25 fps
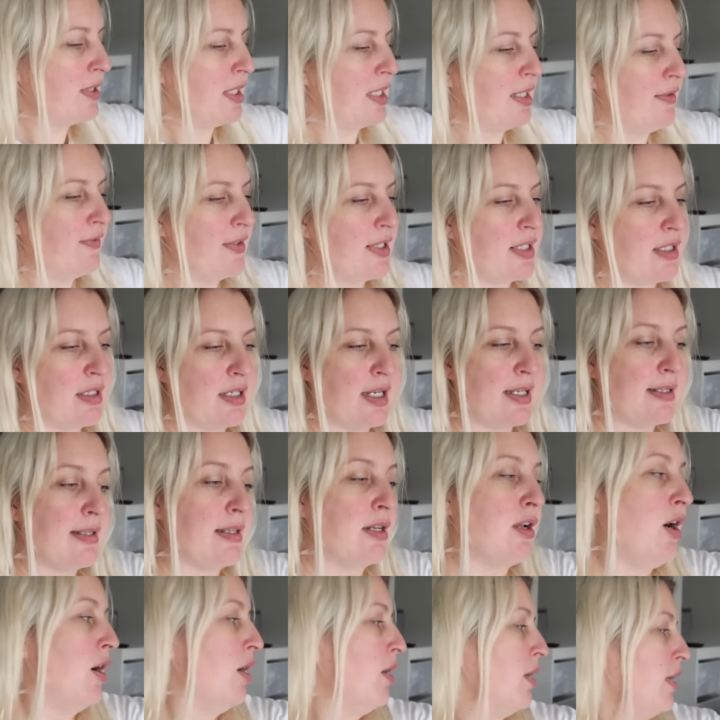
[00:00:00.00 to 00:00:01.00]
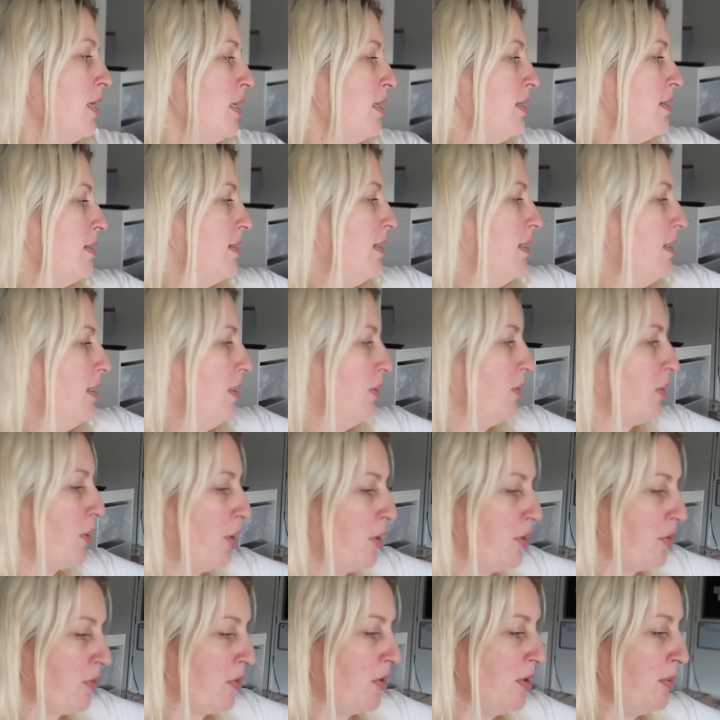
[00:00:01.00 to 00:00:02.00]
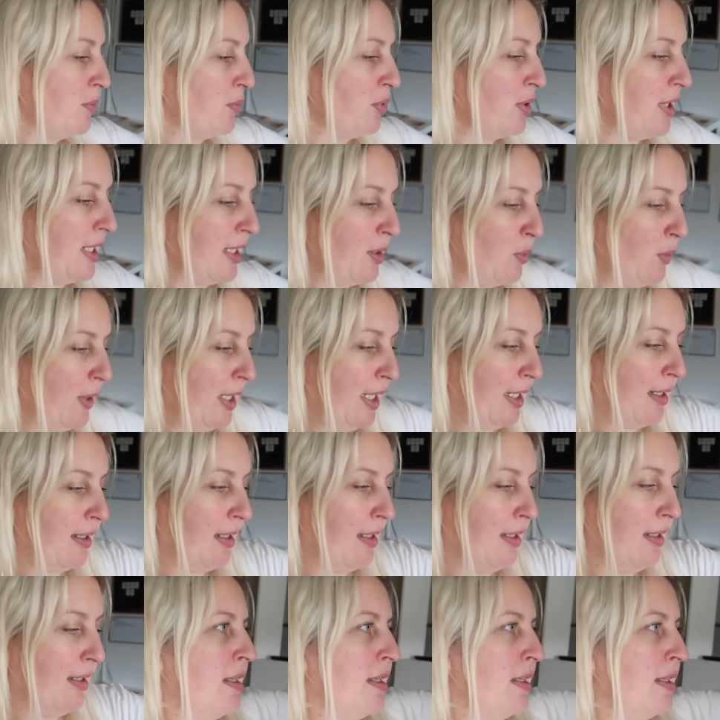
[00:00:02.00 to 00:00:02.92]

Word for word: and if it's nice and hot, then they'll go through them pretty quick.